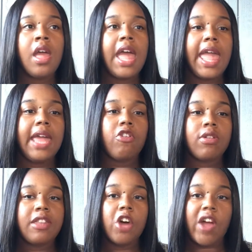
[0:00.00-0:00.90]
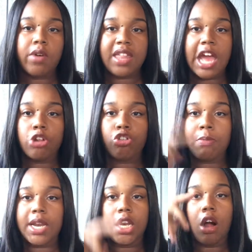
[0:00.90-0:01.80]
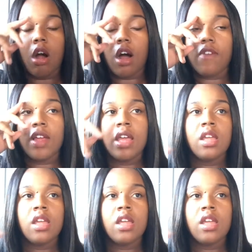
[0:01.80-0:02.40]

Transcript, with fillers: and their sale rack was extra money off.